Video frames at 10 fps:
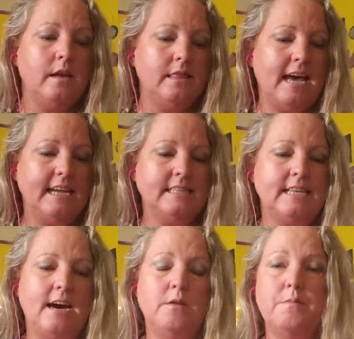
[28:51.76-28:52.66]
That is
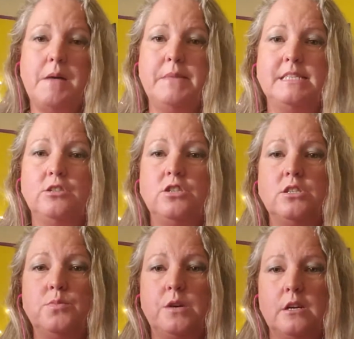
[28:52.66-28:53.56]
how my
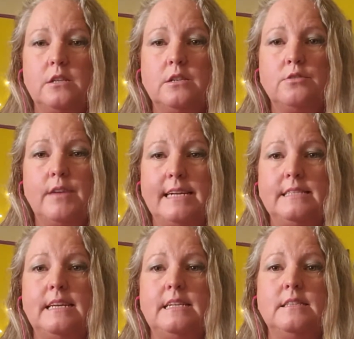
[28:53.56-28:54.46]
messages work. They
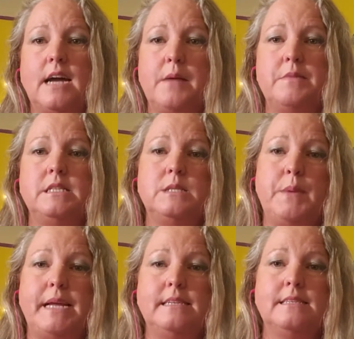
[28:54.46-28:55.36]
transcend time and
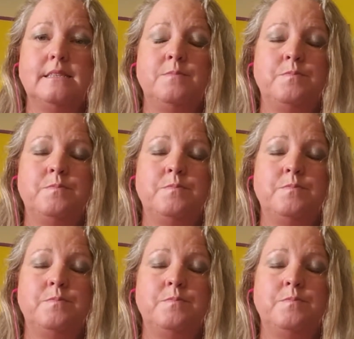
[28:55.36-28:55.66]
space.